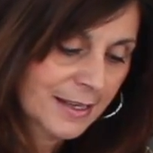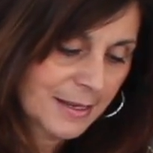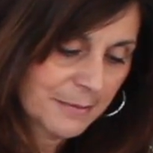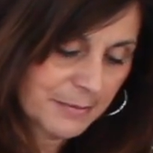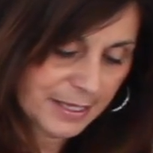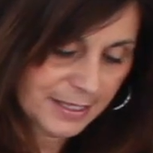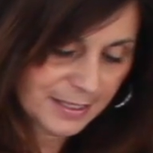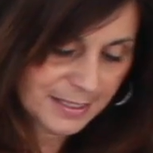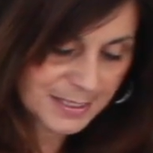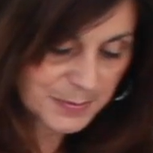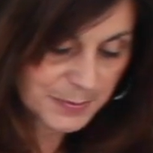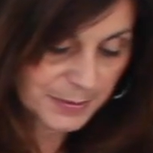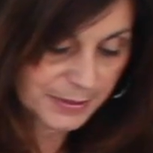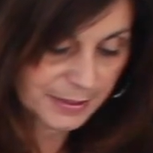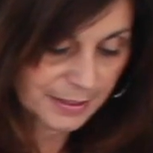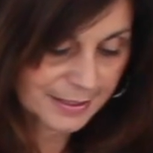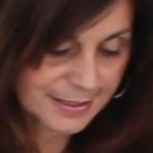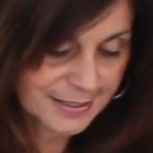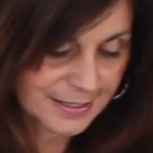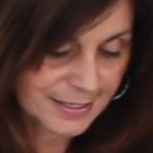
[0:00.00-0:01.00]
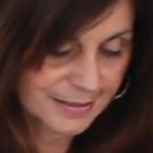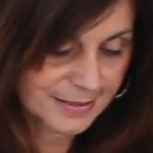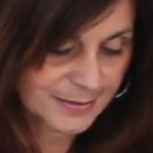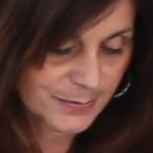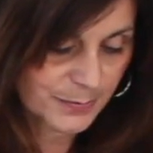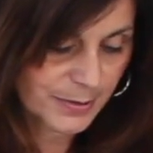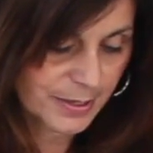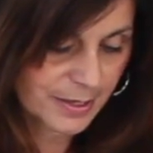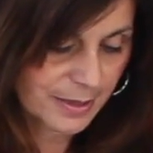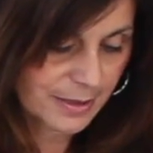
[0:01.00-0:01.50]
My husband likes his
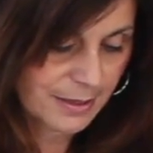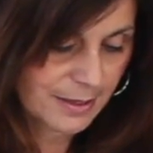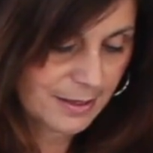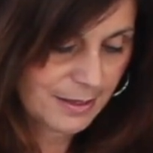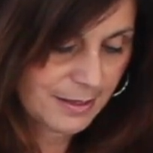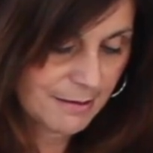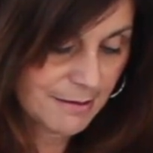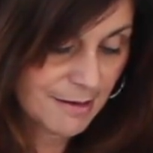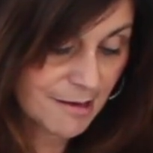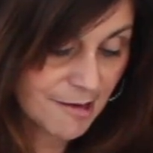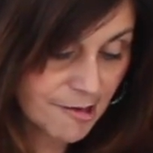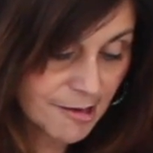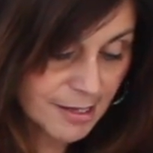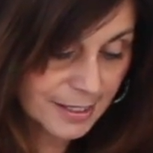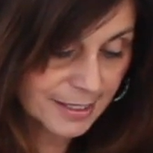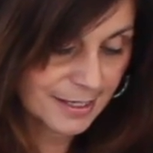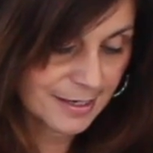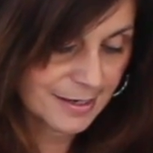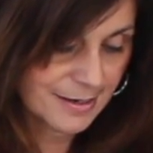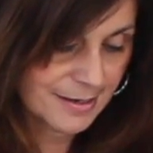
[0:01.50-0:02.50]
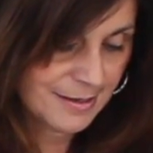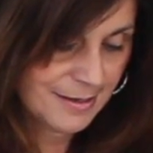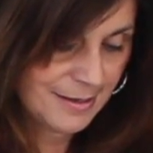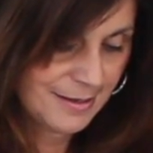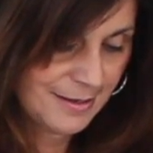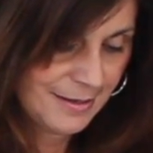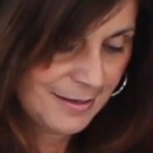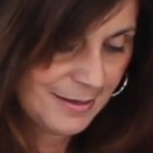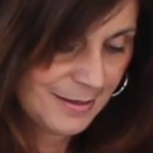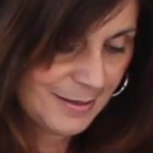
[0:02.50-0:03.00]
with honey,
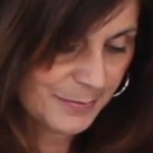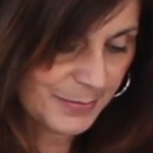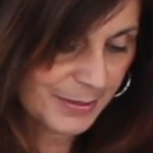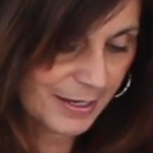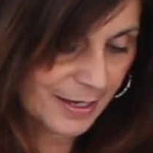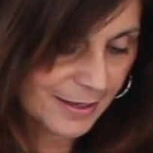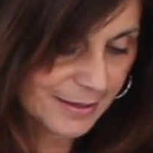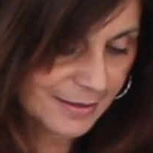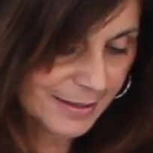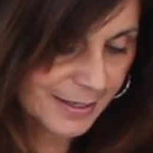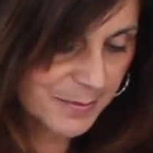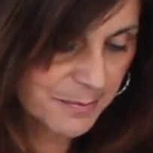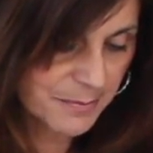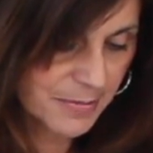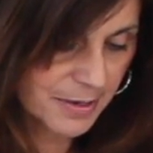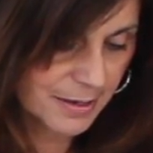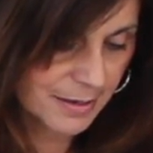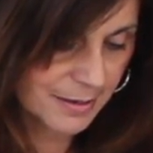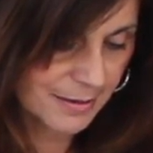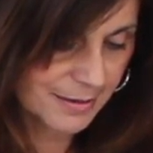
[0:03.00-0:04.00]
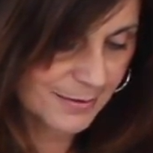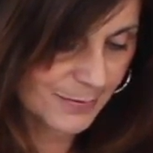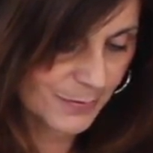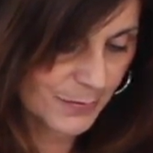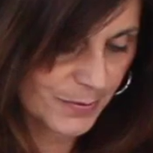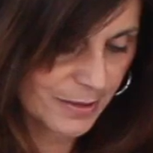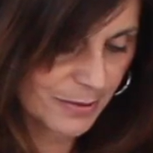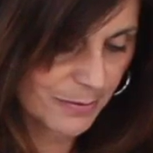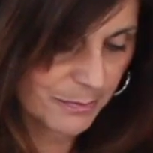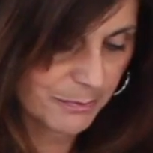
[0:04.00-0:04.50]
but I like mine
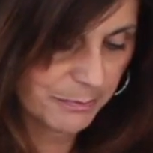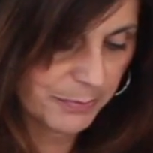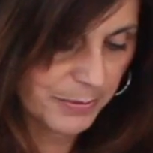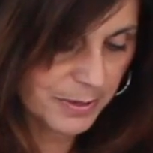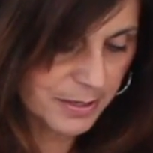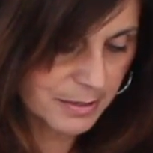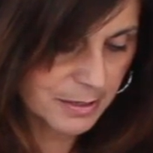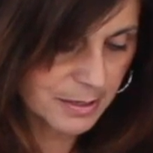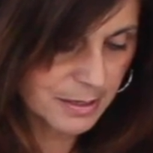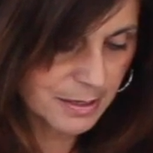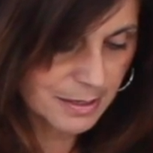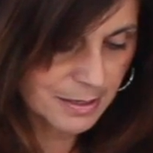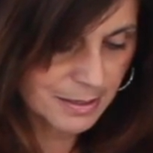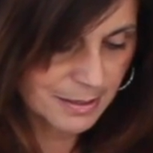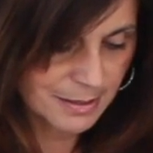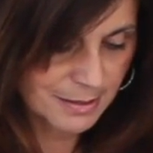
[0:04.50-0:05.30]
with butter,